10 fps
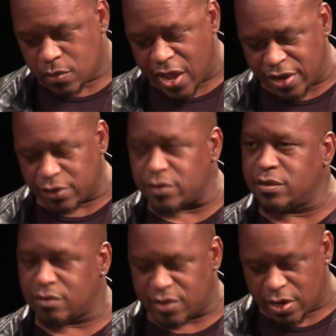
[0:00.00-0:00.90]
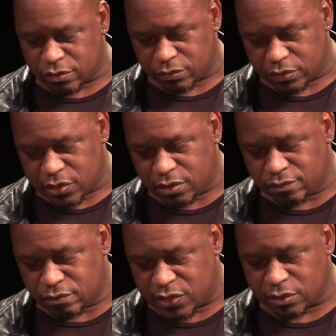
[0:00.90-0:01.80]
Angered, Count
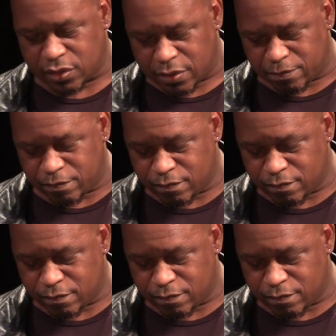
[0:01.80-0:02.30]
Rugen killed him.